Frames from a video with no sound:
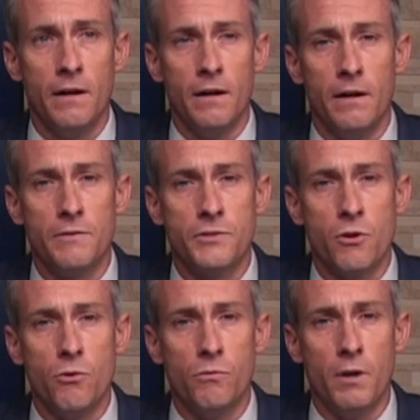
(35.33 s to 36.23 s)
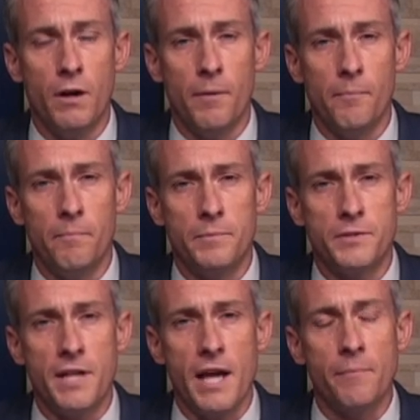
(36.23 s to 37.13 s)
Uh, so um,
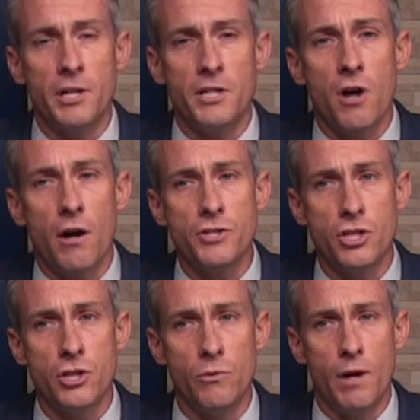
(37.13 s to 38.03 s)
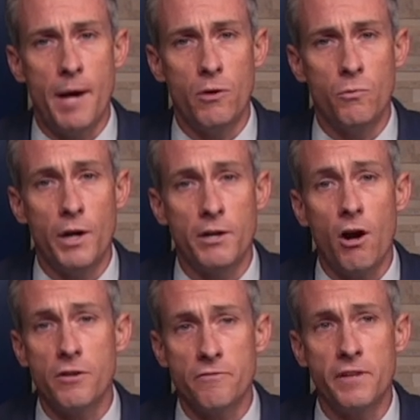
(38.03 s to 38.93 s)
today I'm going to talk to you about what
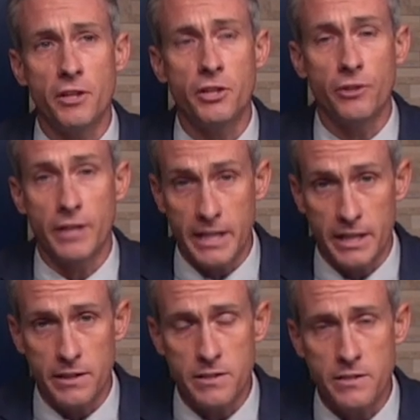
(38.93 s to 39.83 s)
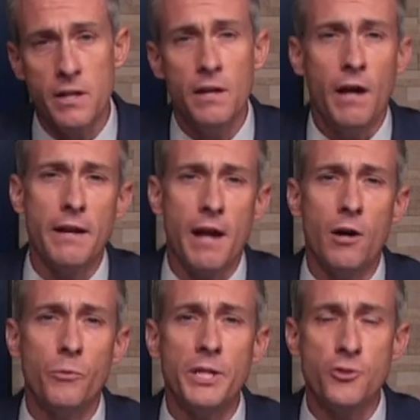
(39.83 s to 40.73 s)
heart failure is and
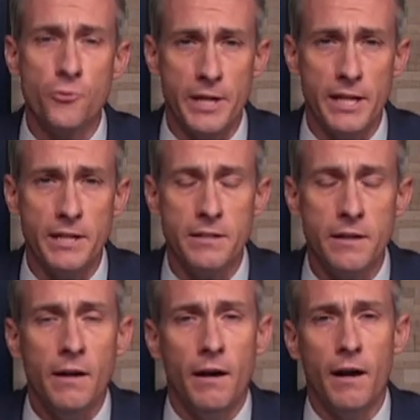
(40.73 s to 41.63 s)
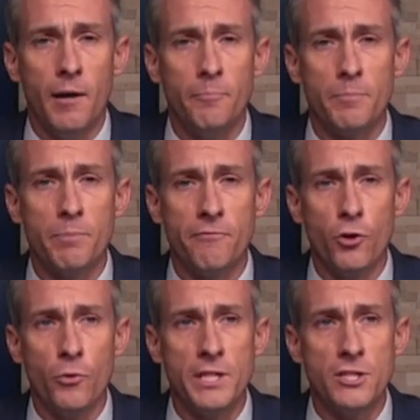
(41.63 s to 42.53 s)
how we treat it. Uh, but
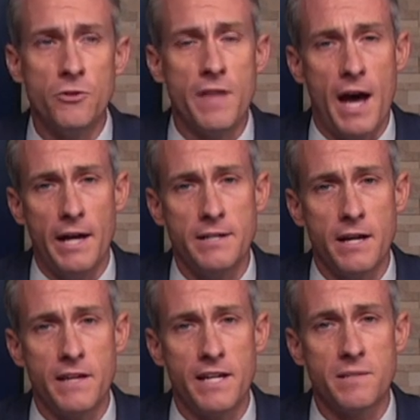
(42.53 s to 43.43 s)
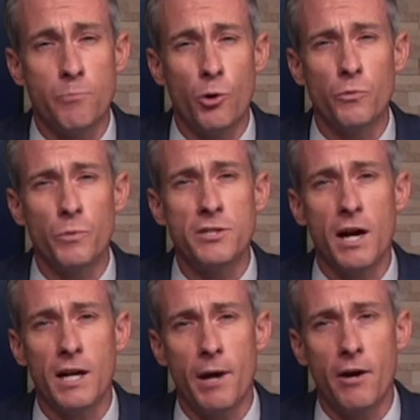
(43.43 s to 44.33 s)
before we do that, I think it's important we
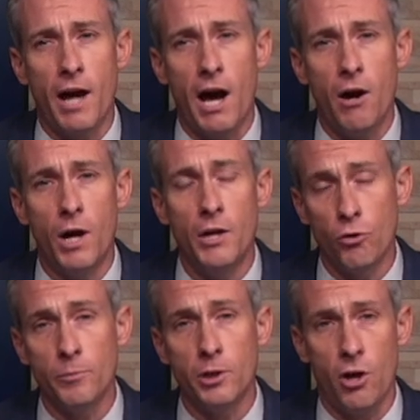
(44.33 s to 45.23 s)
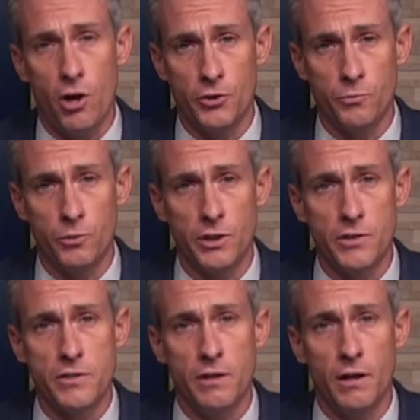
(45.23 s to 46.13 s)
talk about how a normal heart
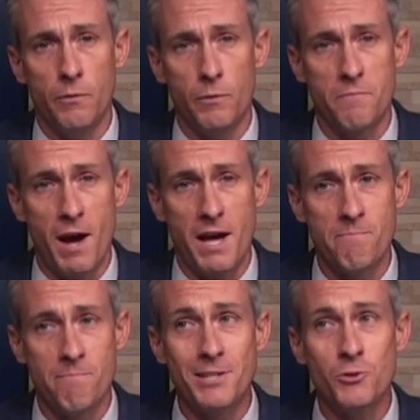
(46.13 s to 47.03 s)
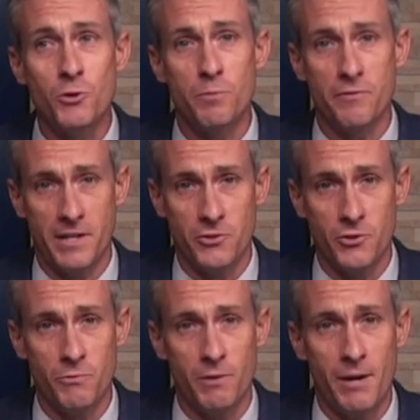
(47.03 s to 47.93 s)
works. Uh, one of my med school
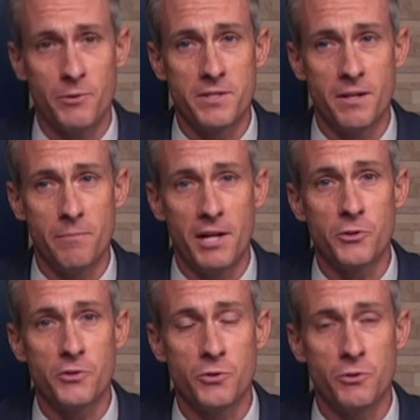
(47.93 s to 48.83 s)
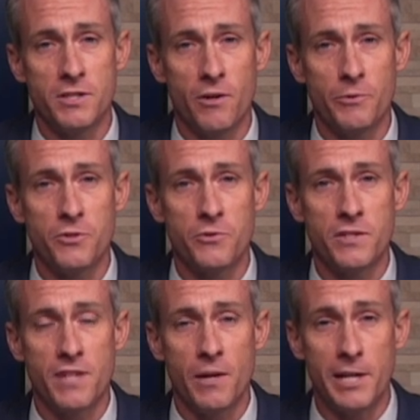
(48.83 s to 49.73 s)
professors, when I was a medical student, always used
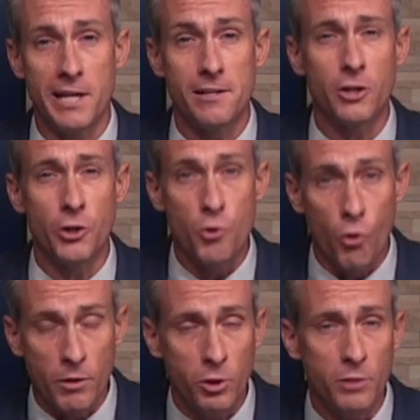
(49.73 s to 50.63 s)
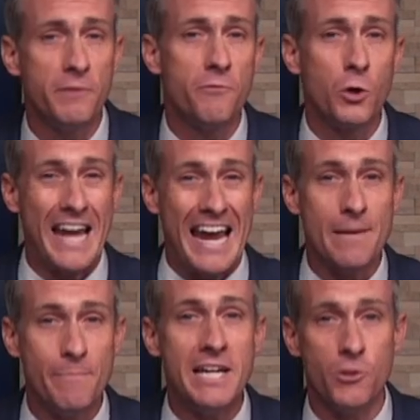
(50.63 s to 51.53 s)
to say we need to learn normal before
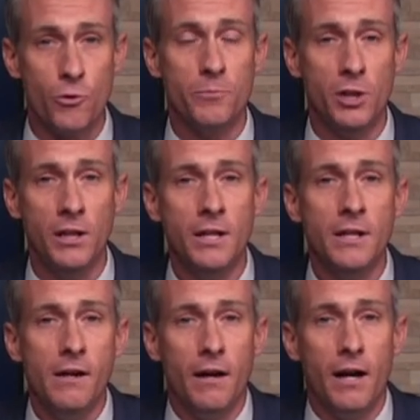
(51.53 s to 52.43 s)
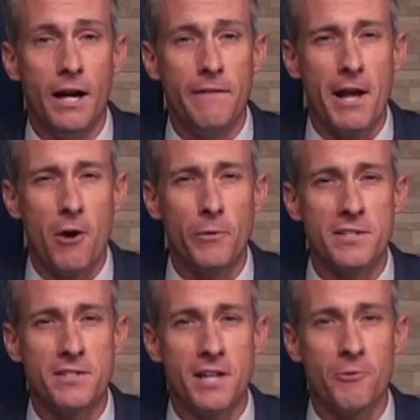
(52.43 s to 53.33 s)
AB normal, uh, and that
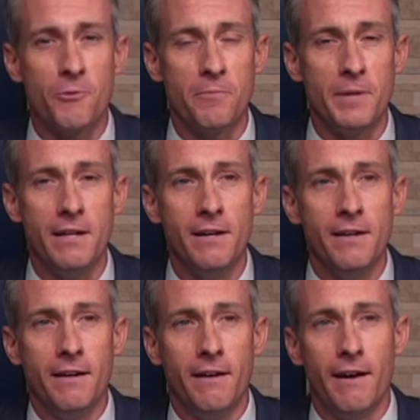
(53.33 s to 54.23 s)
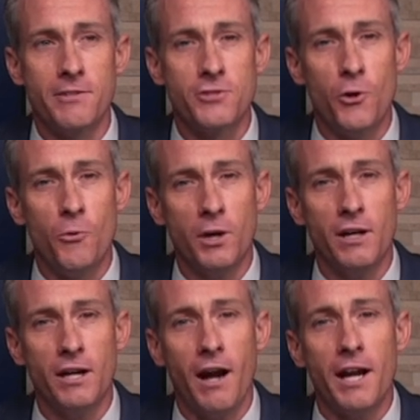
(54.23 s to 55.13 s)
always stuck with me. Uh, so we're
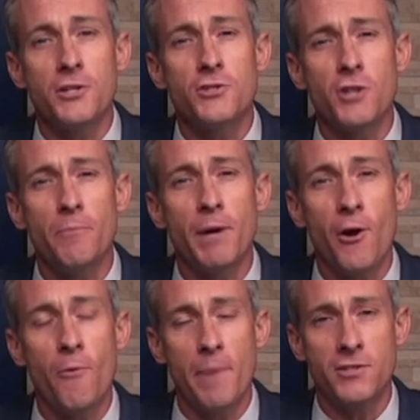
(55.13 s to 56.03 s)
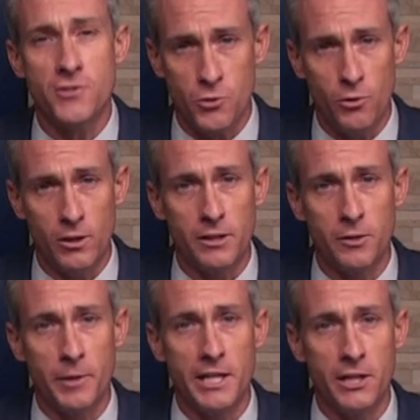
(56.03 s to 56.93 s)
going to kind of start by going back to school a
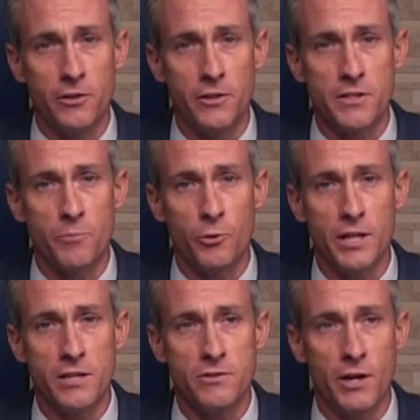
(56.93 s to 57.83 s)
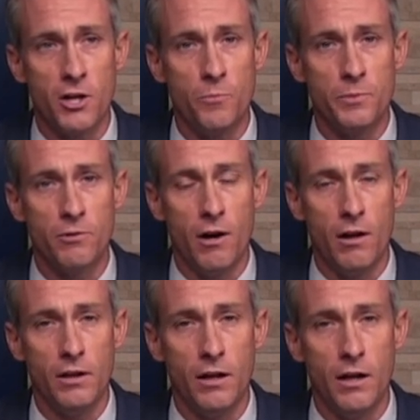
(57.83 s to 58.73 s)
little bit here this morning. So I hope you're
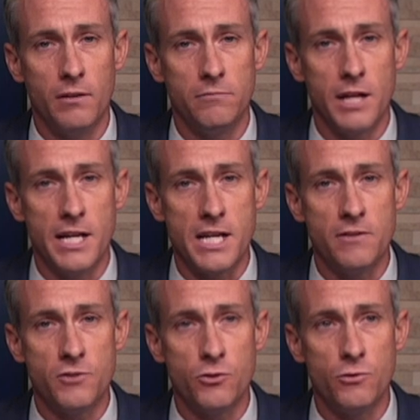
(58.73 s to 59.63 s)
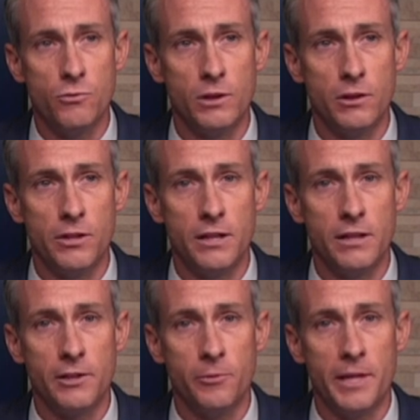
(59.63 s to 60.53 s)
all ready to learn
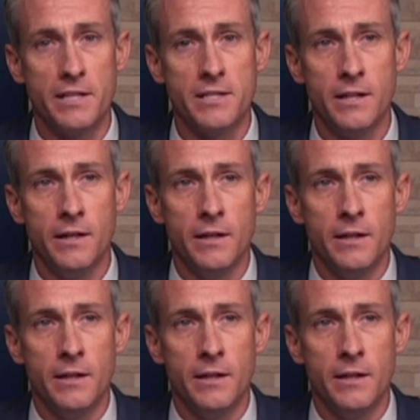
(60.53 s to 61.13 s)
a little bit.